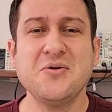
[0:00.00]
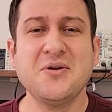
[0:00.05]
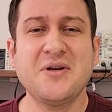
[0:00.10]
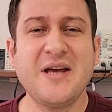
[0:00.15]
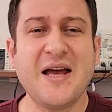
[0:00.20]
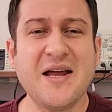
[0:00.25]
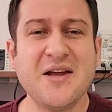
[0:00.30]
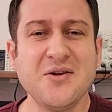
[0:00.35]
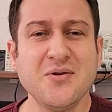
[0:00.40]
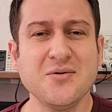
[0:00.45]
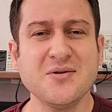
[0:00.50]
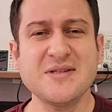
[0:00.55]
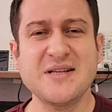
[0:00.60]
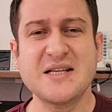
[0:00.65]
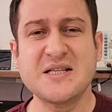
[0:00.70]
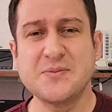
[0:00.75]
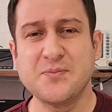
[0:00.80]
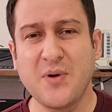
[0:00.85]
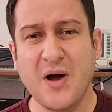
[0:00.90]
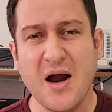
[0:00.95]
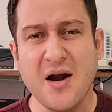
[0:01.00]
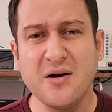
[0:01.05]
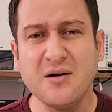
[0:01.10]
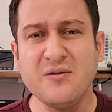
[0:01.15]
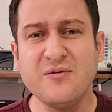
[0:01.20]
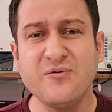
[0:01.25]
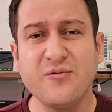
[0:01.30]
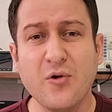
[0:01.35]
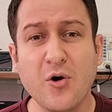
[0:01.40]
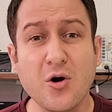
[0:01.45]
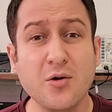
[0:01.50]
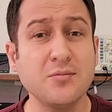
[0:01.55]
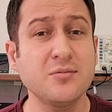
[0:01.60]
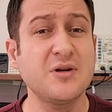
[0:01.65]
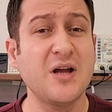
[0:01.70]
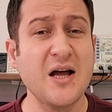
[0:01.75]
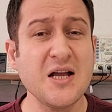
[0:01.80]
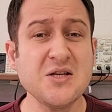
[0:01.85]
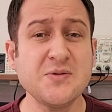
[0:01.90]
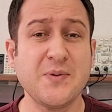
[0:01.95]
can use a spiral form
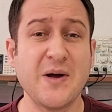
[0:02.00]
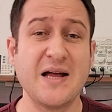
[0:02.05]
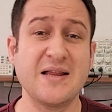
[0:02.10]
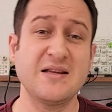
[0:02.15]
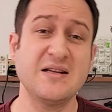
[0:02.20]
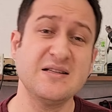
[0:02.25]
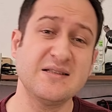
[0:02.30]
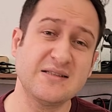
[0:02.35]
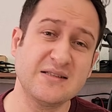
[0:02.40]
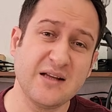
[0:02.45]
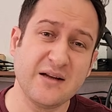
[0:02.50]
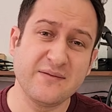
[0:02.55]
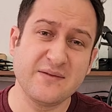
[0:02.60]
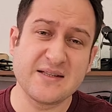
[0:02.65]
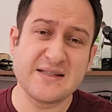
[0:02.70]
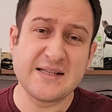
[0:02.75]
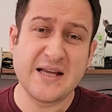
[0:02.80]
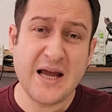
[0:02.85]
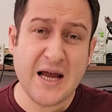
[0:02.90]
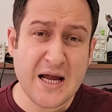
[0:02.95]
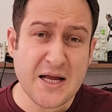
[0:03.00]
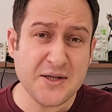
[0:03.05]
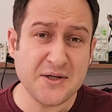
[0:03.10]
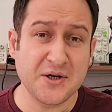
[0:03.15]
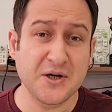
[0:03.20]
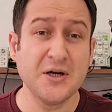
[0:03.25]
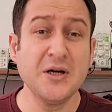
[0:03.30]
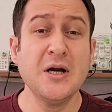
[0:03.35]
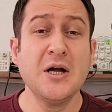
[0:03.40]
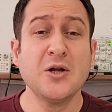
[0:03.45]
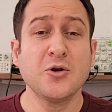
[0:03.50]
touchpad instead of this header